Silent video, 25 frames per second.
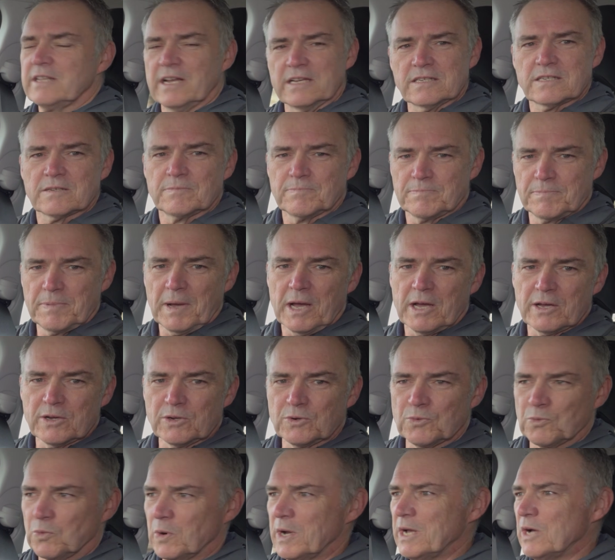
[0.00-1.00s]
doesn't
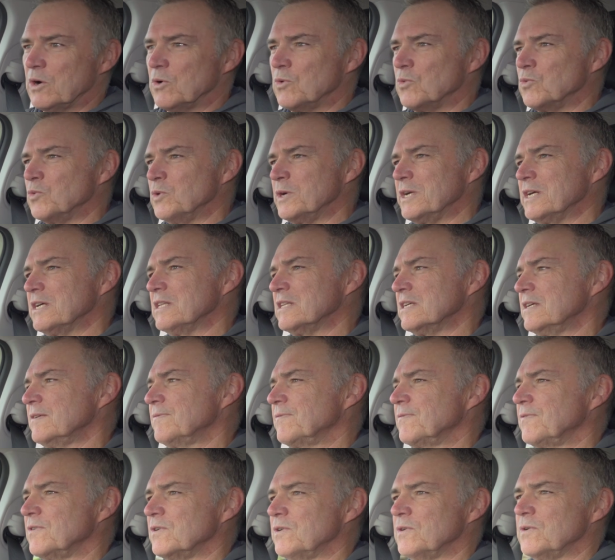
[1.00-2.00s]
bode well really
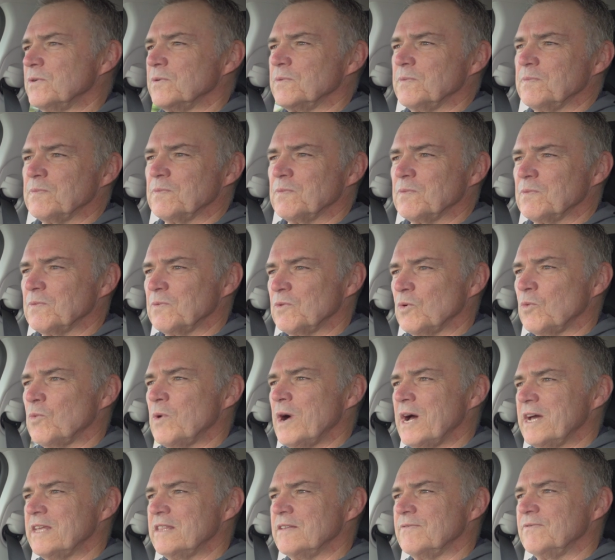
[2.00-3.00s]
for the
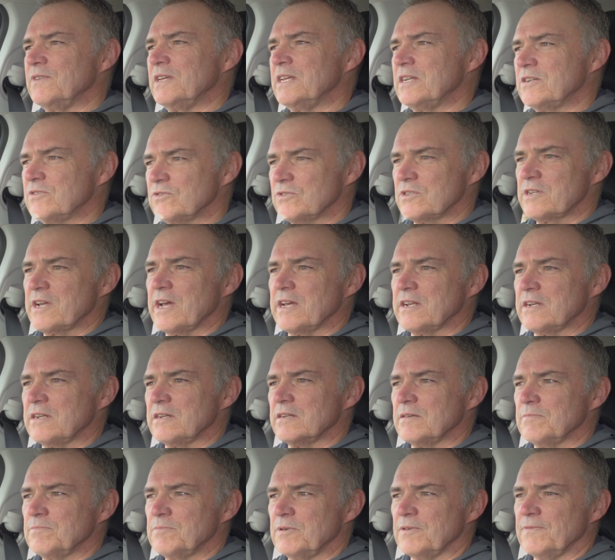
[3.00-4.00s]
way the vehicle's
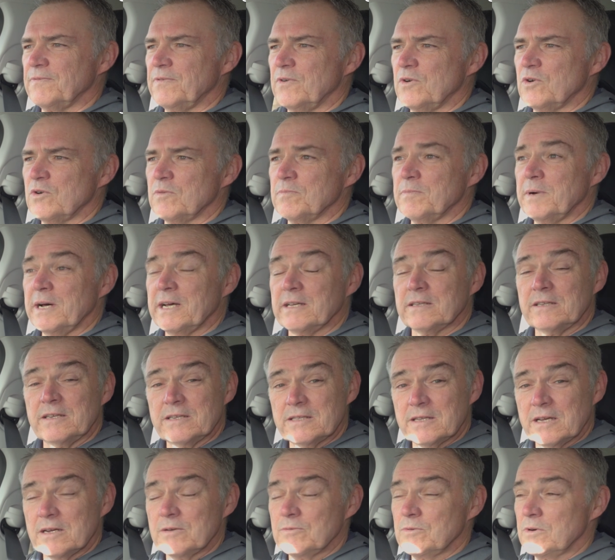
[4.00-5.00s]
gonna perform, but
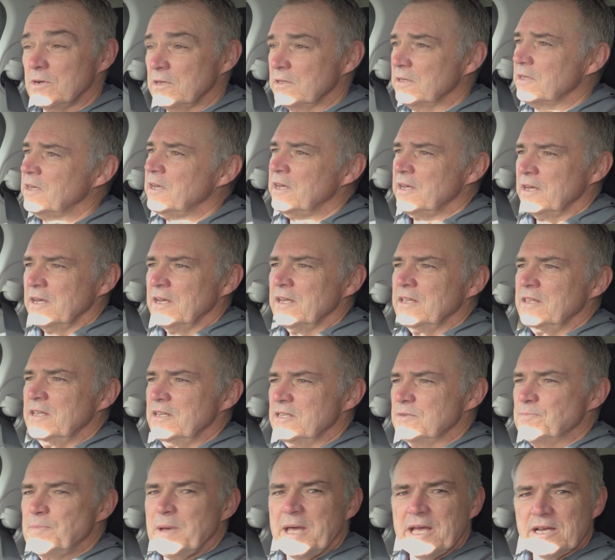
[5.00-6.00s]
you know what?
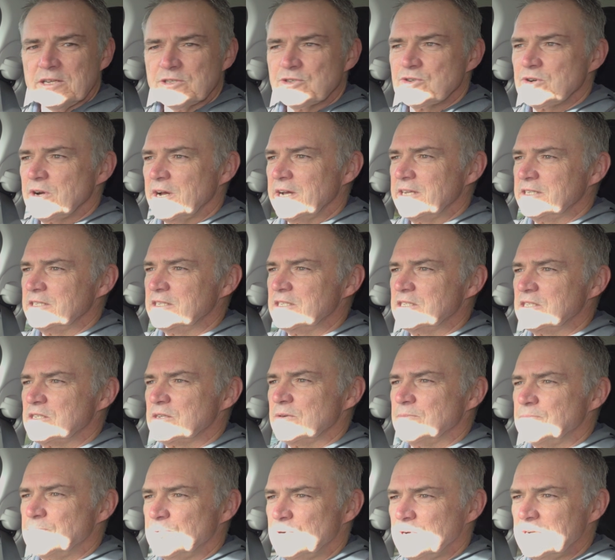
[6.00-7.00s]
This powertrain is
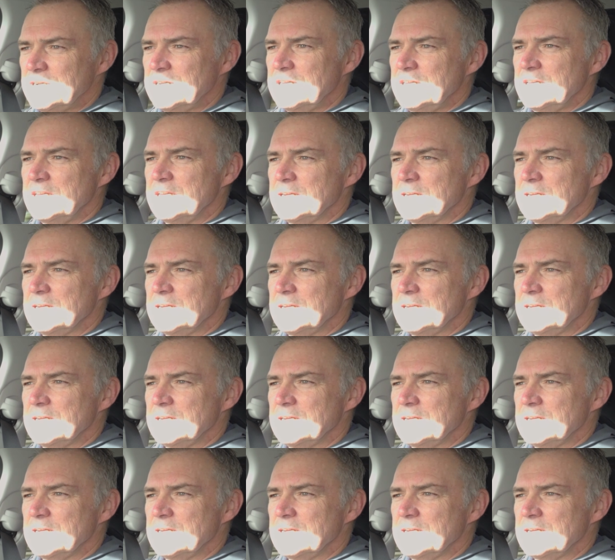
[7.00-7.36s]
pretty